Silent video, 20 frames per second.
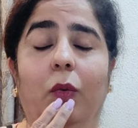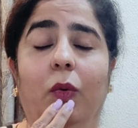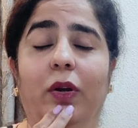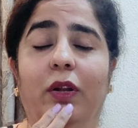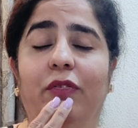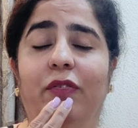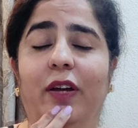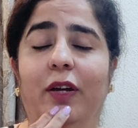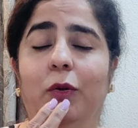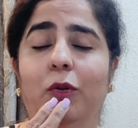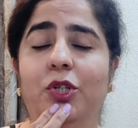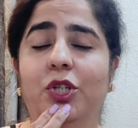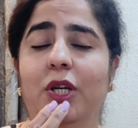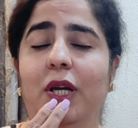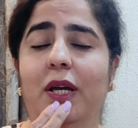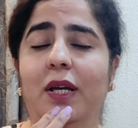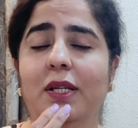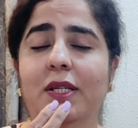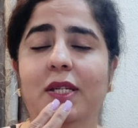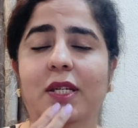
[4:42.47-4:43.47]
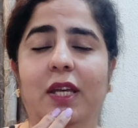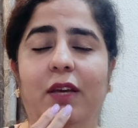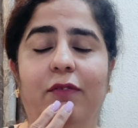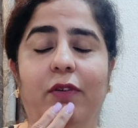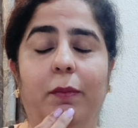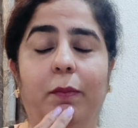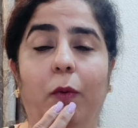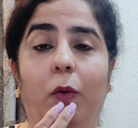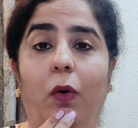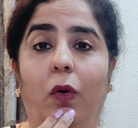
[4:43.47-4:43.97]
What if I could just give
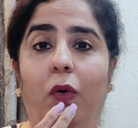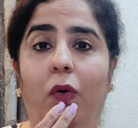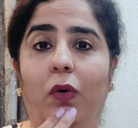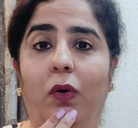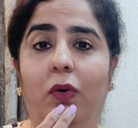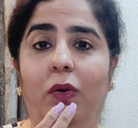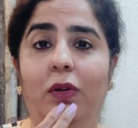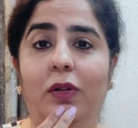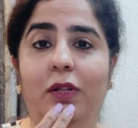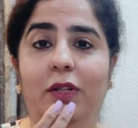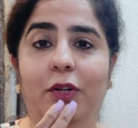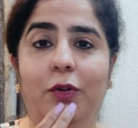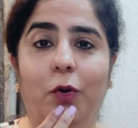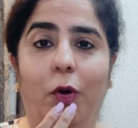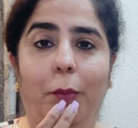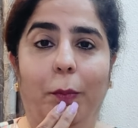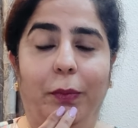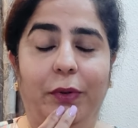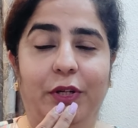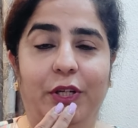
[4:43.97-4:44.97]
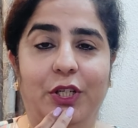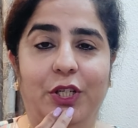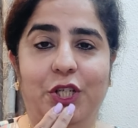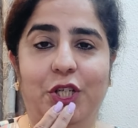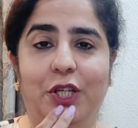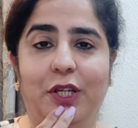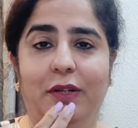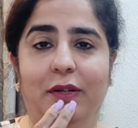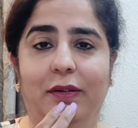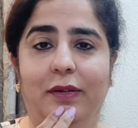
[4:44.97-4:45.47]
up all the
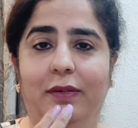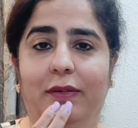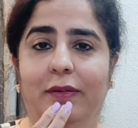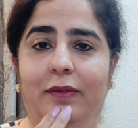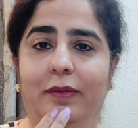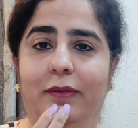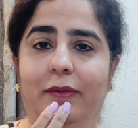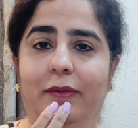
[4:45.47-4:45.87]
competition